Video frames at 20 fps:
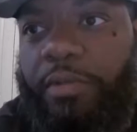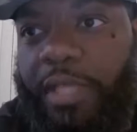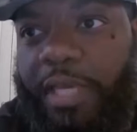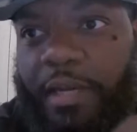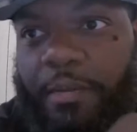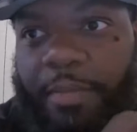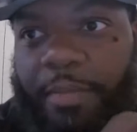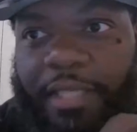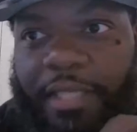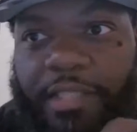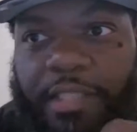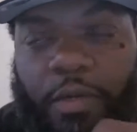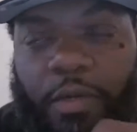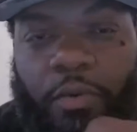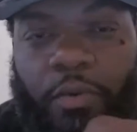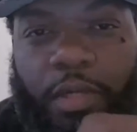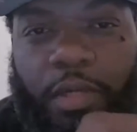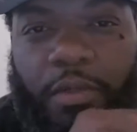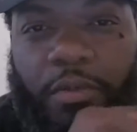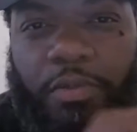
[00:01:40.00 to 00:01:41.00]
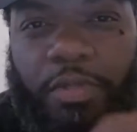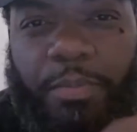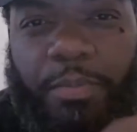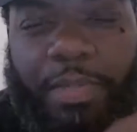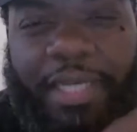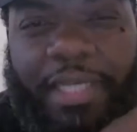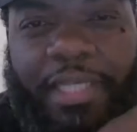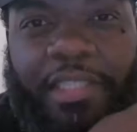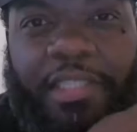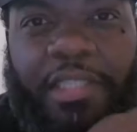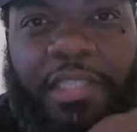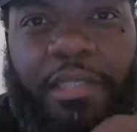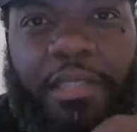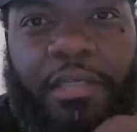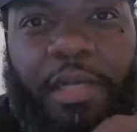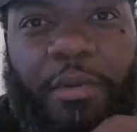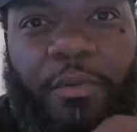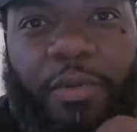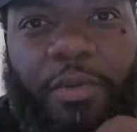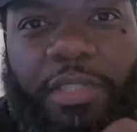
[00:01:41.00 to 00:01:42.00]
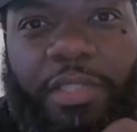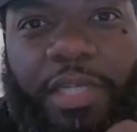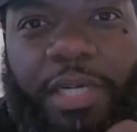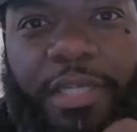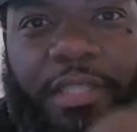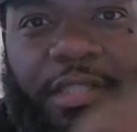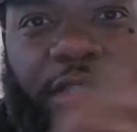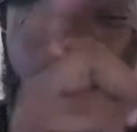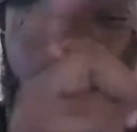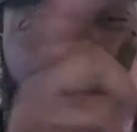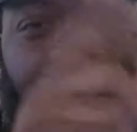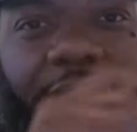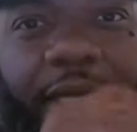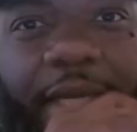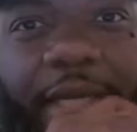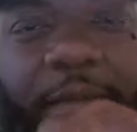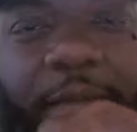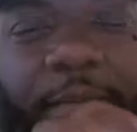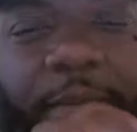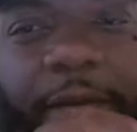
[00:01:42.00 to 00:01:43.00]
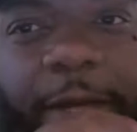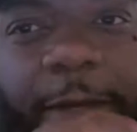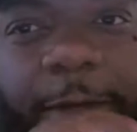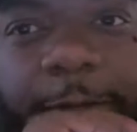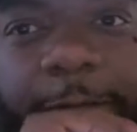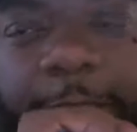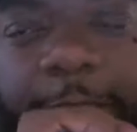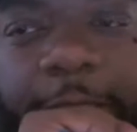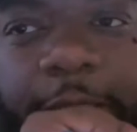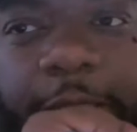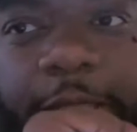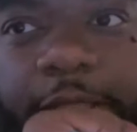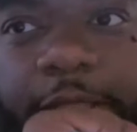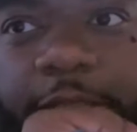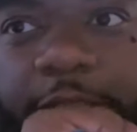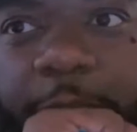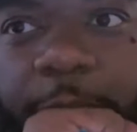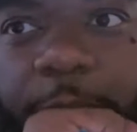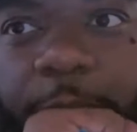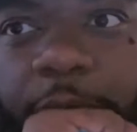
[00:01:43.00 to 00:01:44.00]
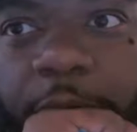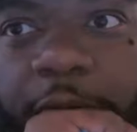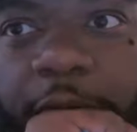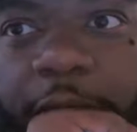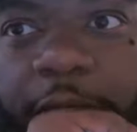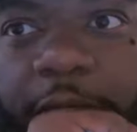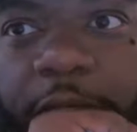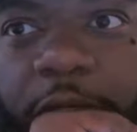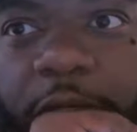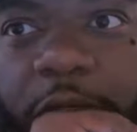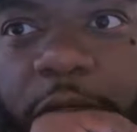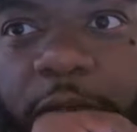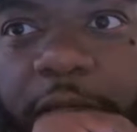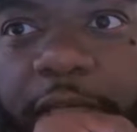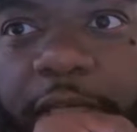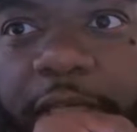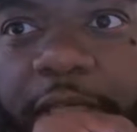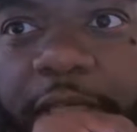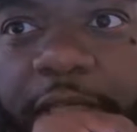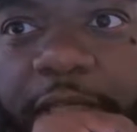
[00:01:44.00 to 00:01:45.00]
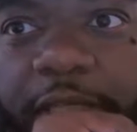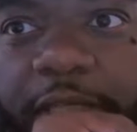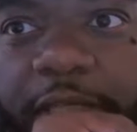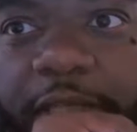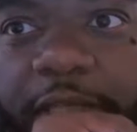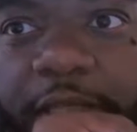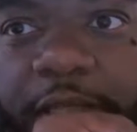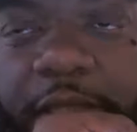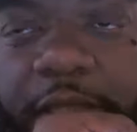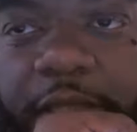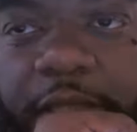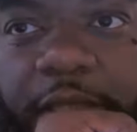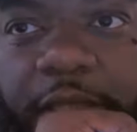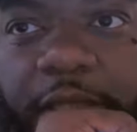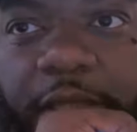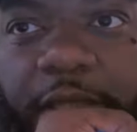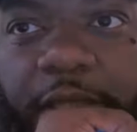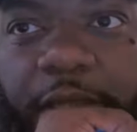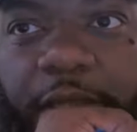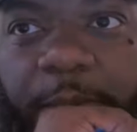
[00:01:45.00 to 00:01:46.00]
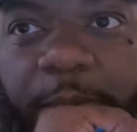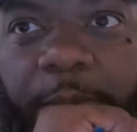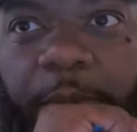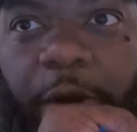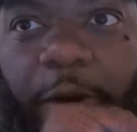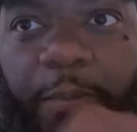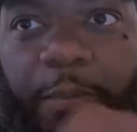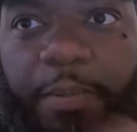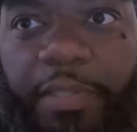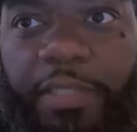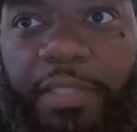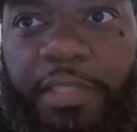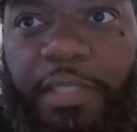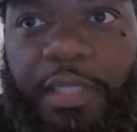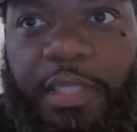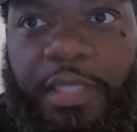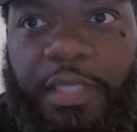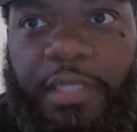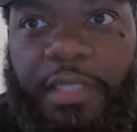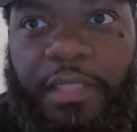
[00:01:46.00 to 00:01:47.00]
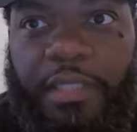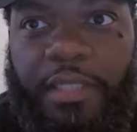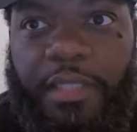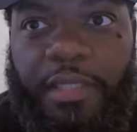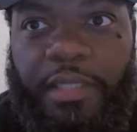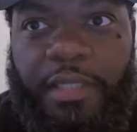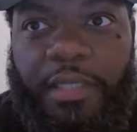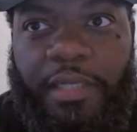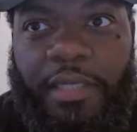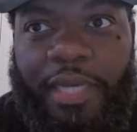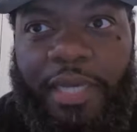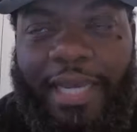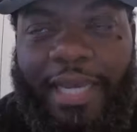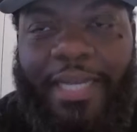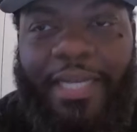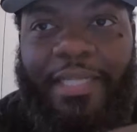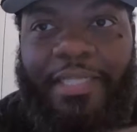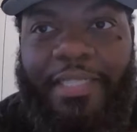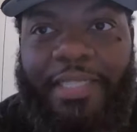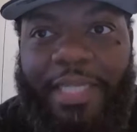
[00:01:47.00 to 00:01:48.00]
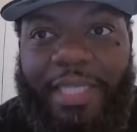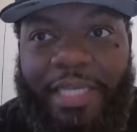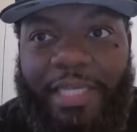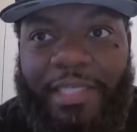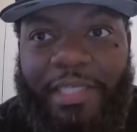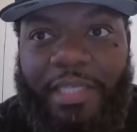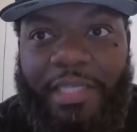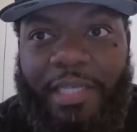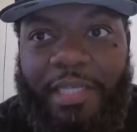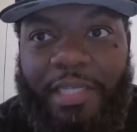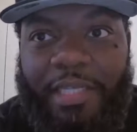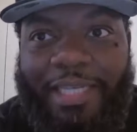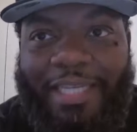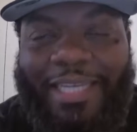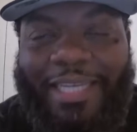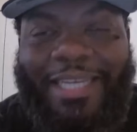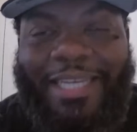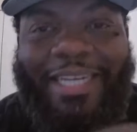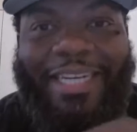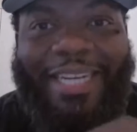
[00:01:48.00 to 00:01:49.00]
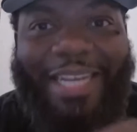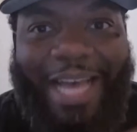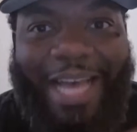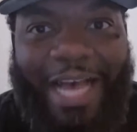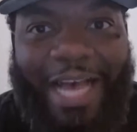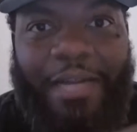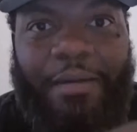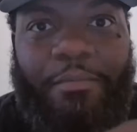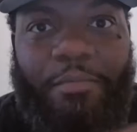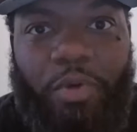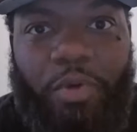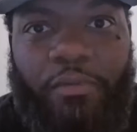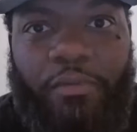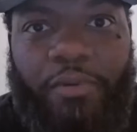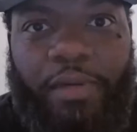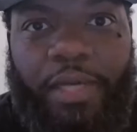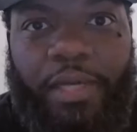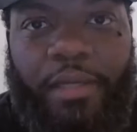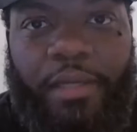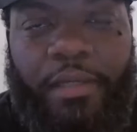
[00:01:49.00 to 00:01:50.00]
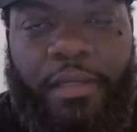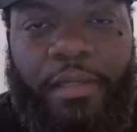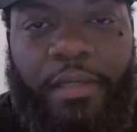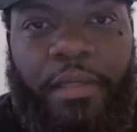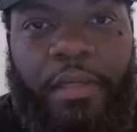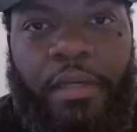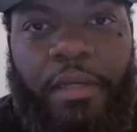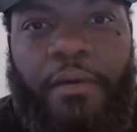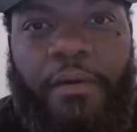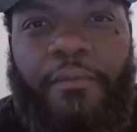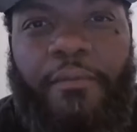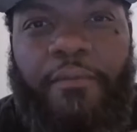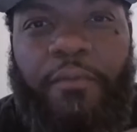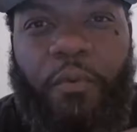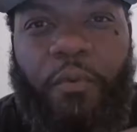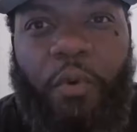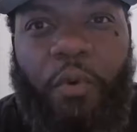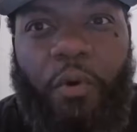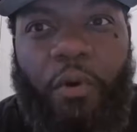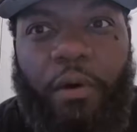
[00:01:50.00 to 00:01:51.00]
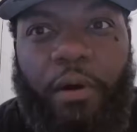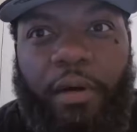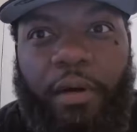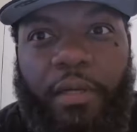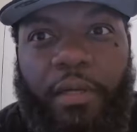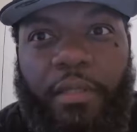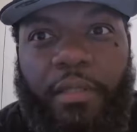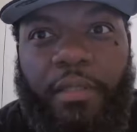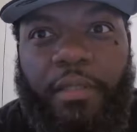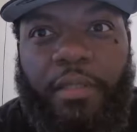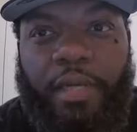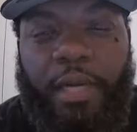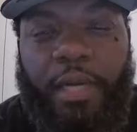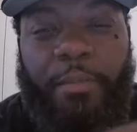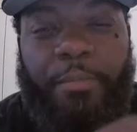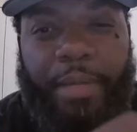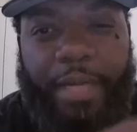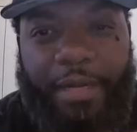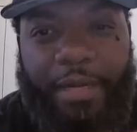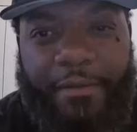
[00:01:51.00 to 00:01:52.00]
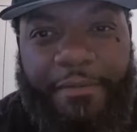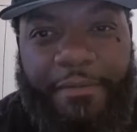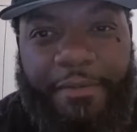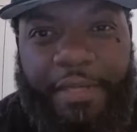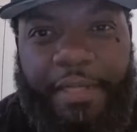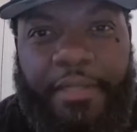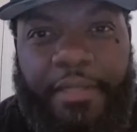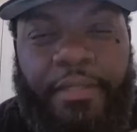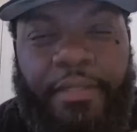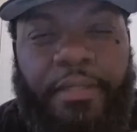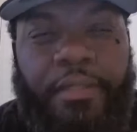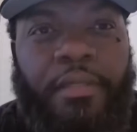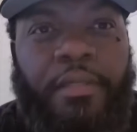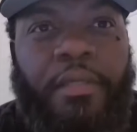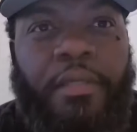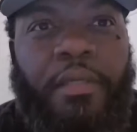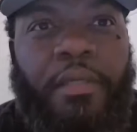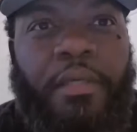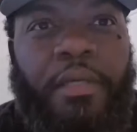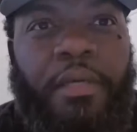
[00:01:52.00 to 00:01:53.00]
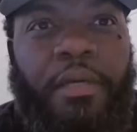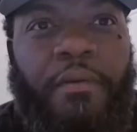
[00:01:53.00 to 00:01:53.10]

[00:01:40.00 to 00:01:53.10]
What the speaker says: When you think about someone who's being still, I want y'all to start thinking about someone who is purposely and intentionally not moving for a benefit,